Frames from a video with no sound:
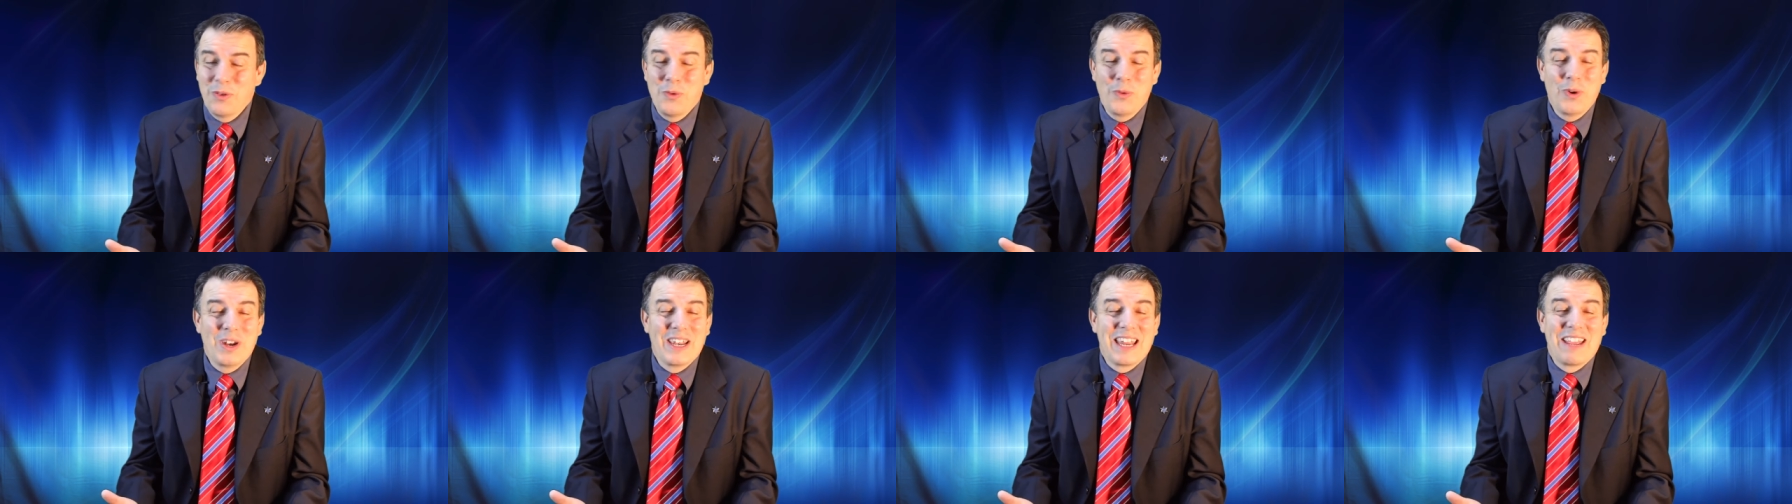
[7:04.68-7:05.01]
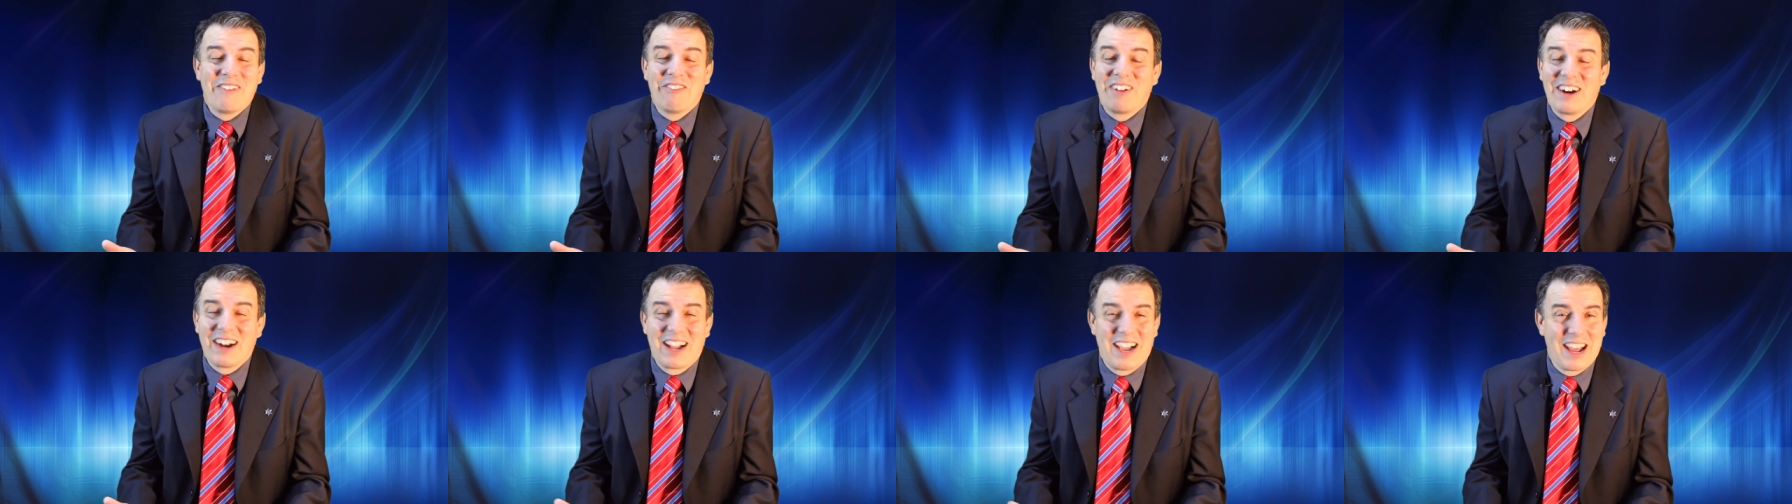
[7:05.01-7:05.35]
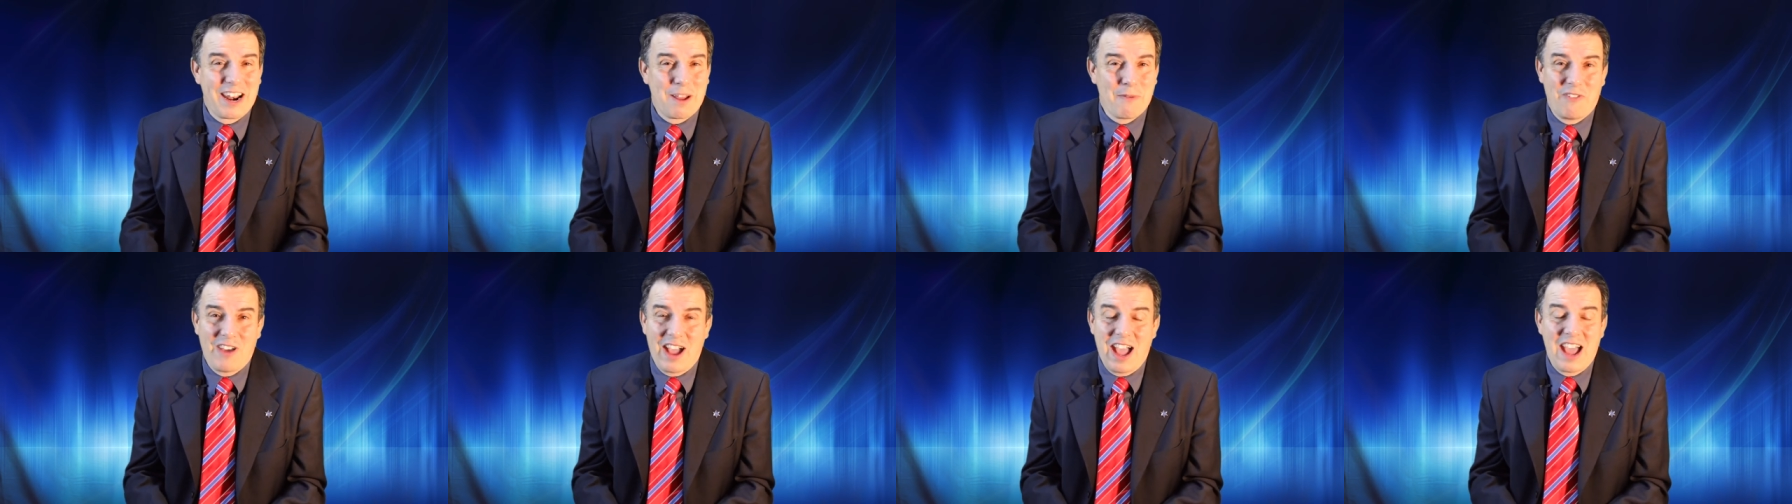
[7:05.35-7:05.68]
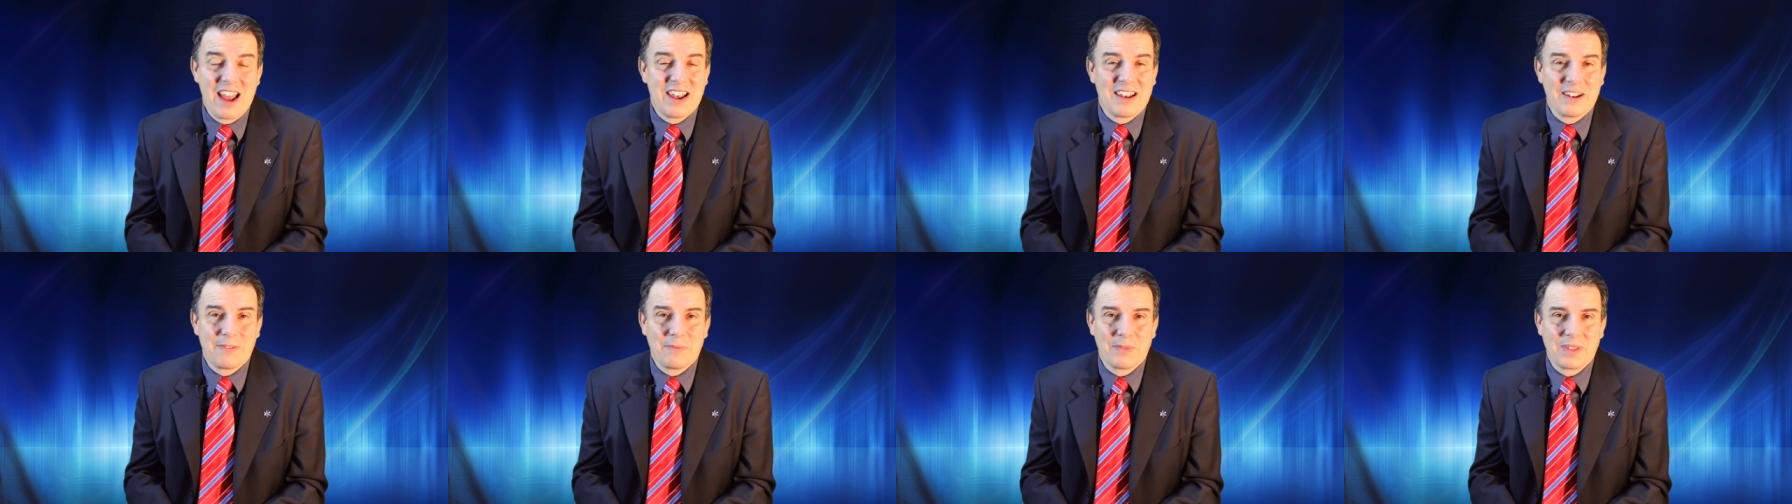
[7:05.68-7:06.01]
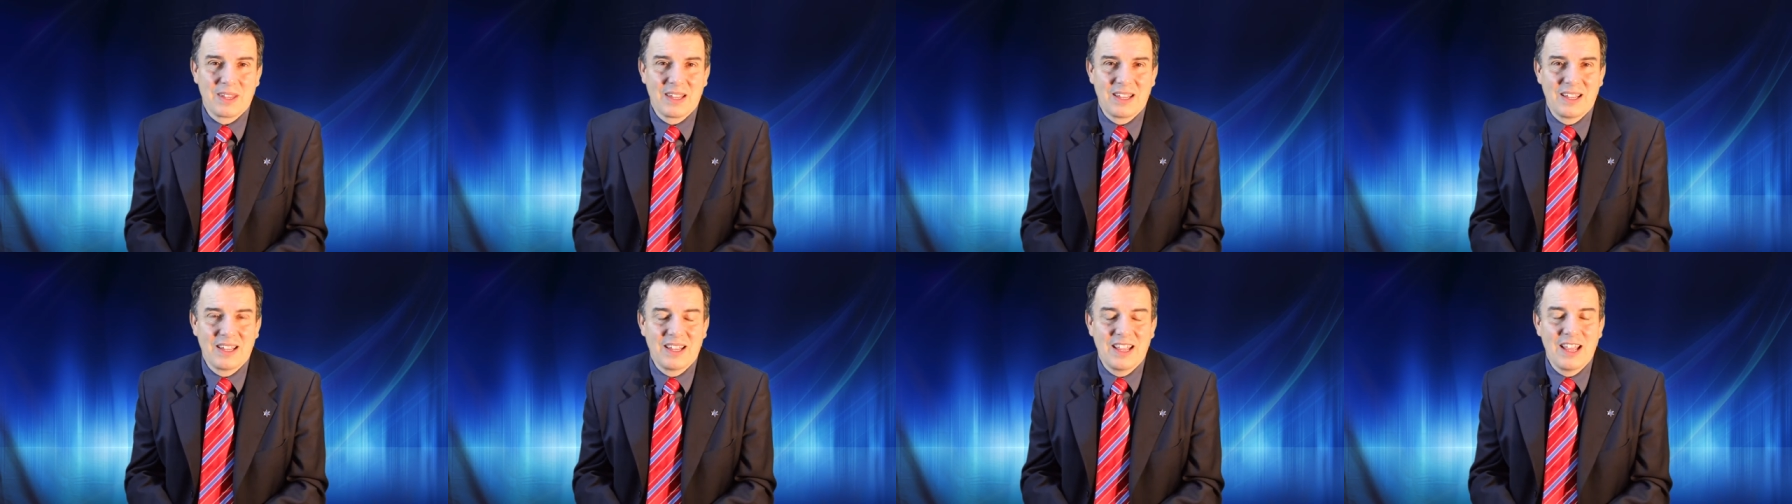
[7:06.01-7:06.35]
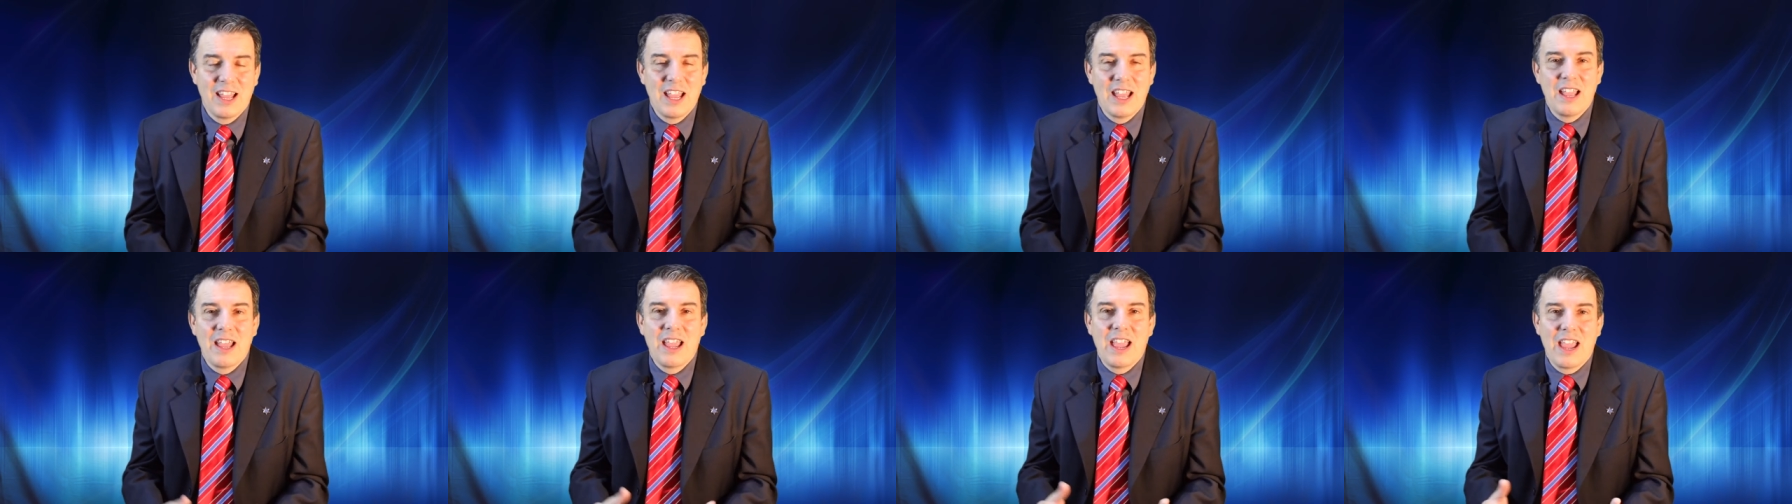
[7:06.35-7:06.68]
We never had a van.
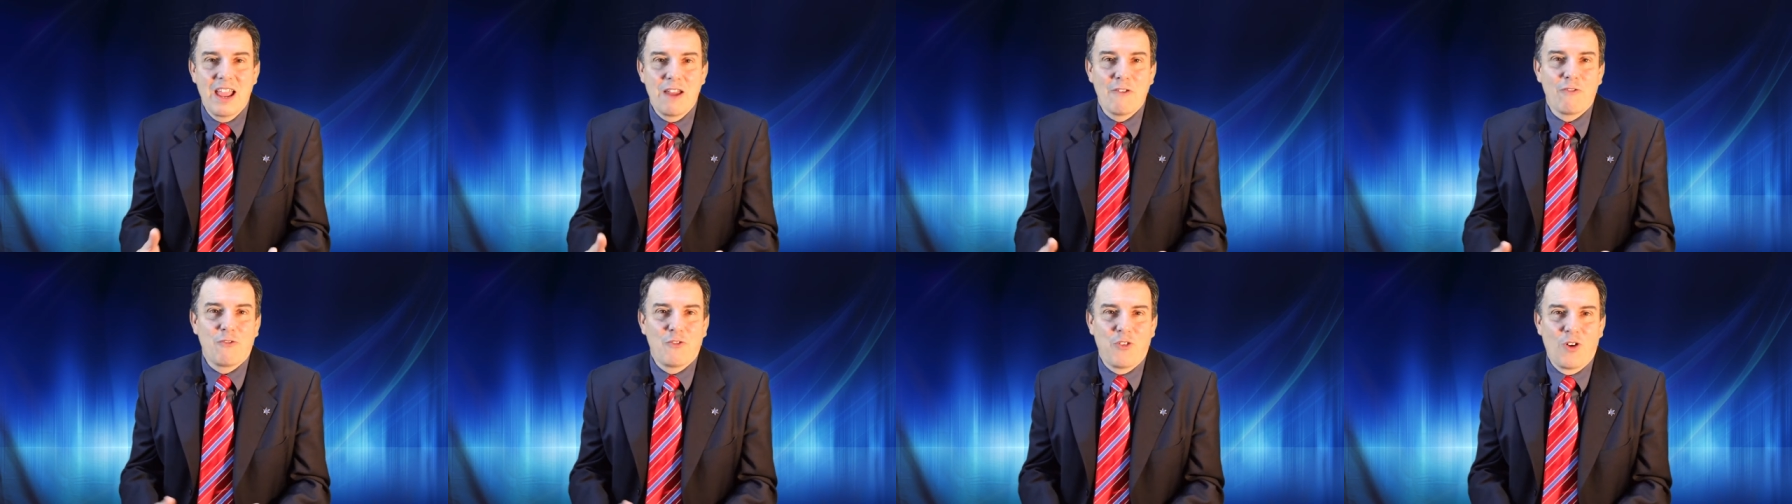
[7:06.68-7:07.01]
And